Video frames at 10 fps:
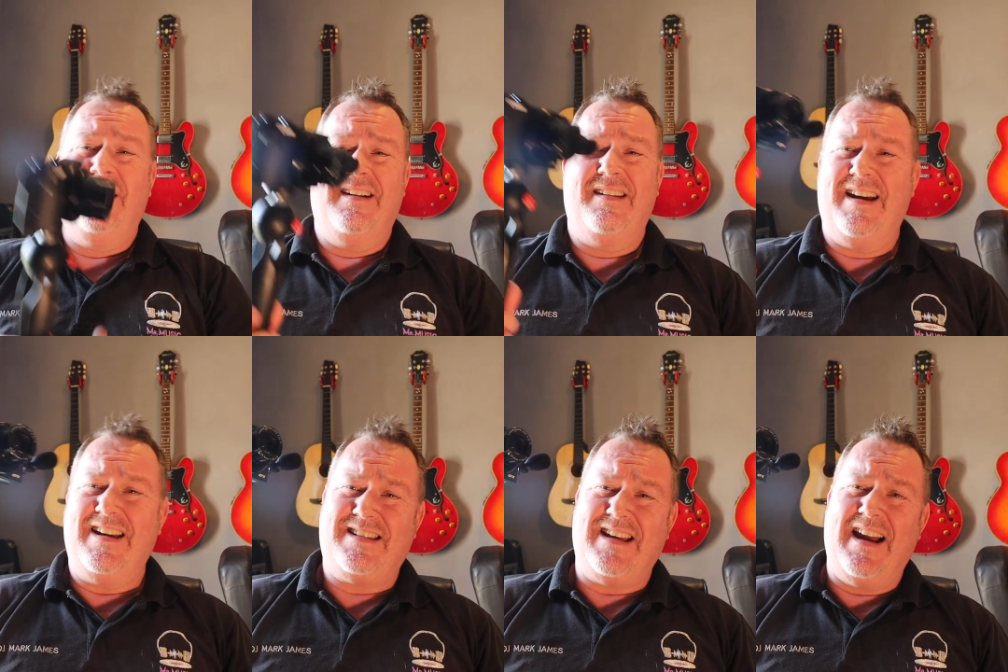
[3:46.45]
And that
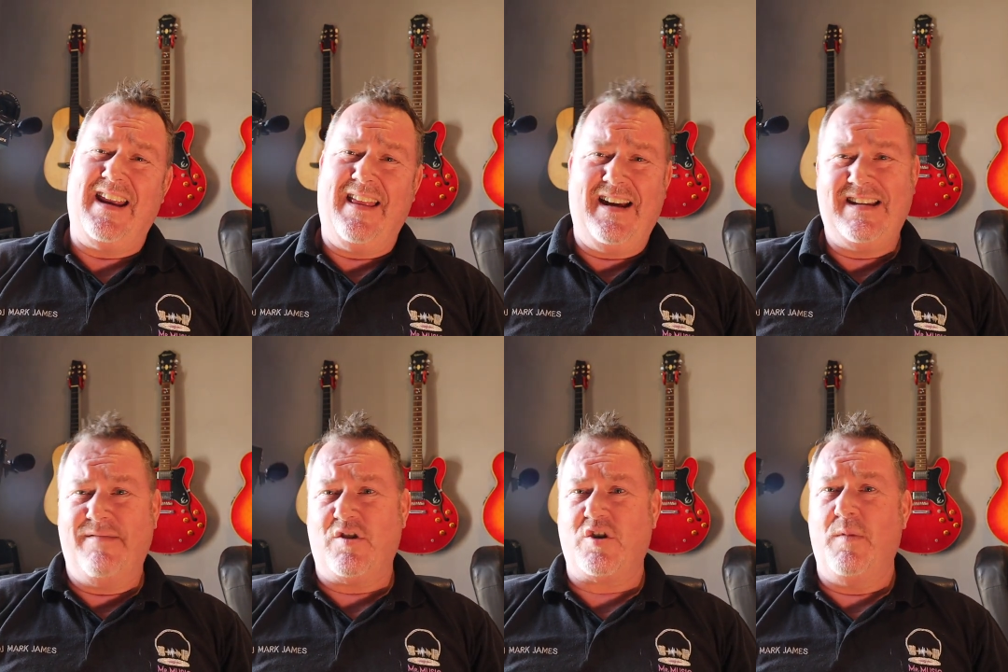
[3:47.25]
is tiny. That is
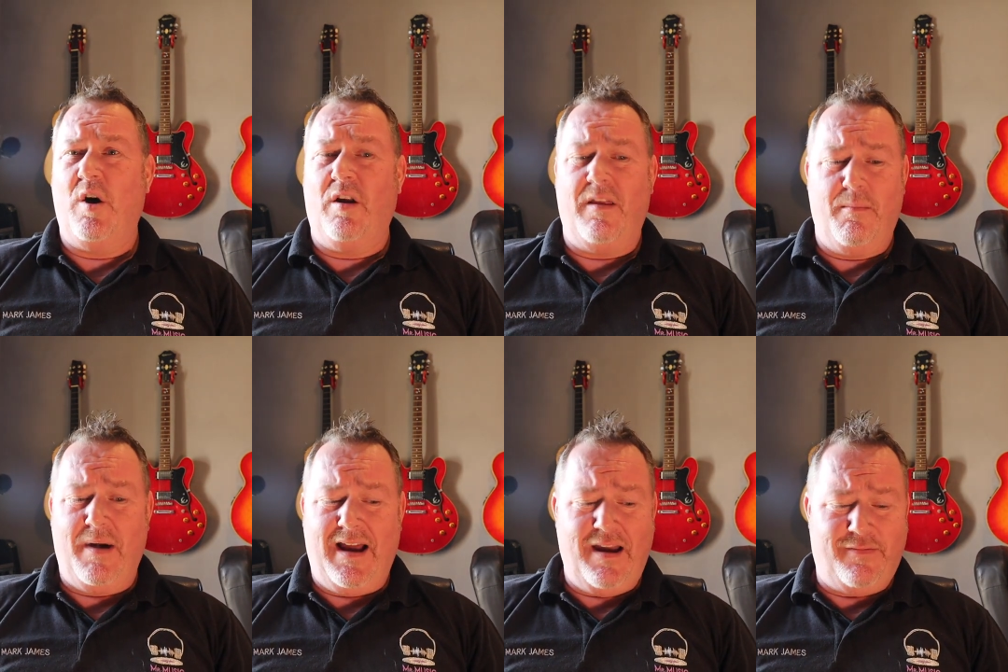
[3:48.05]
even smaller than
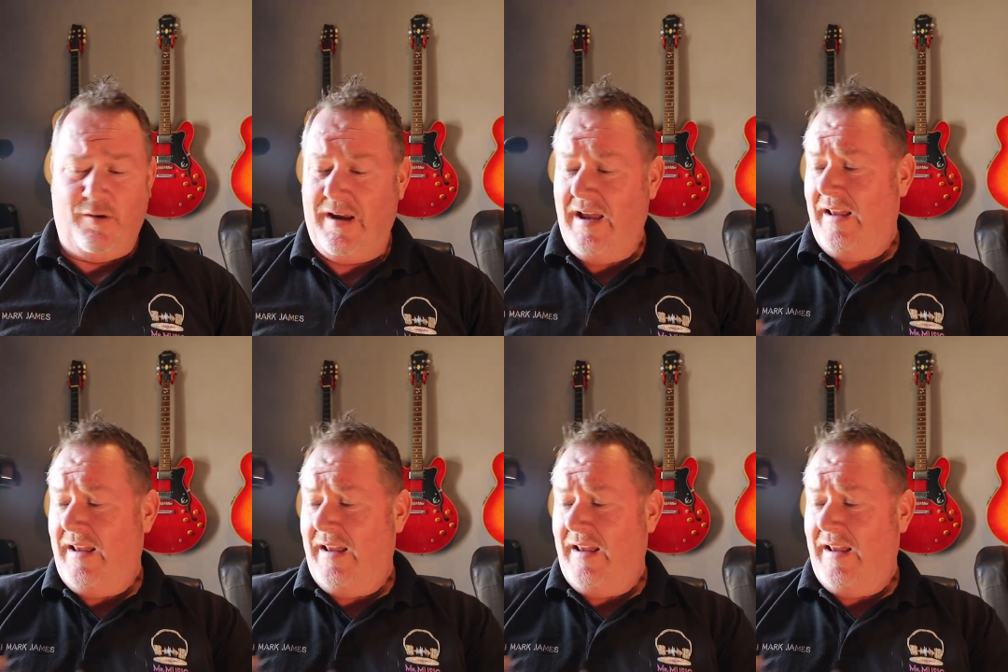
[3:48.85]
my iPhone.